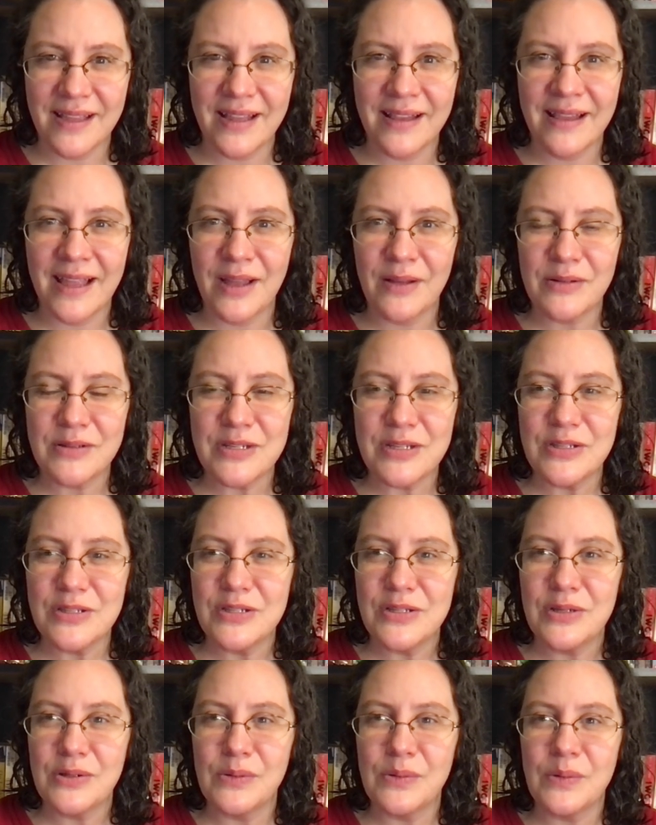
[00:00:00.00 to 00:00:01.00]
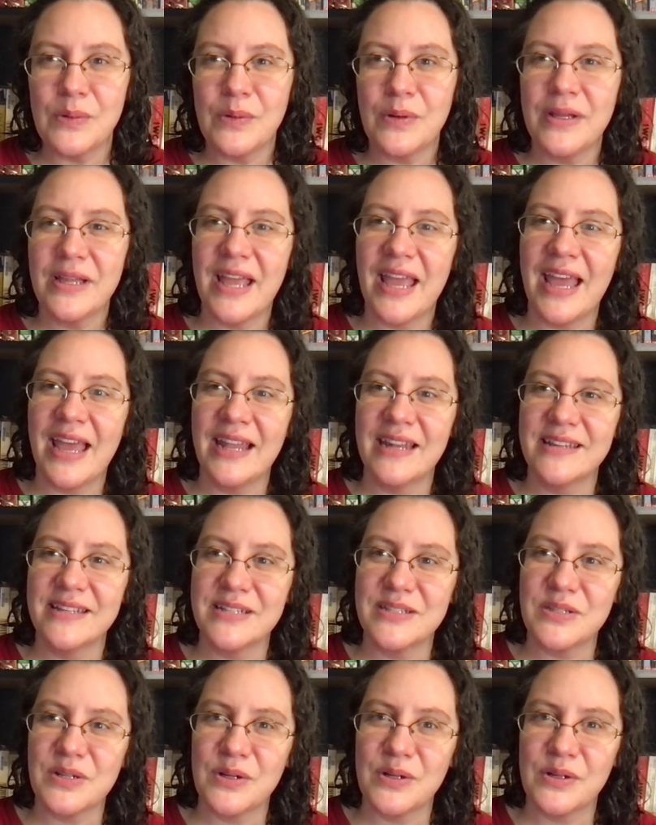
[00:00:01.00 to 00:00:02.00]
allowed to do, and
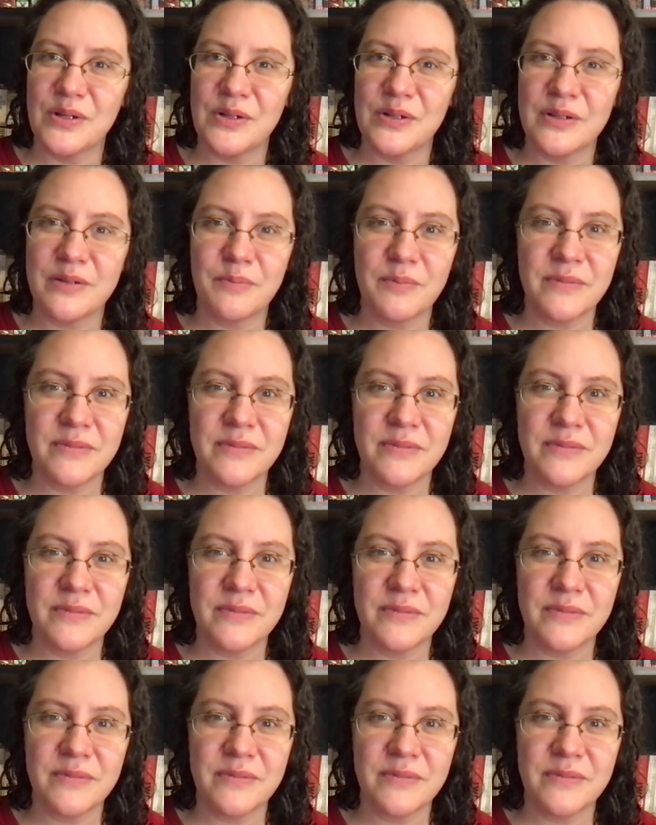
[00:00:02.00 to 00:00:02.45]
does her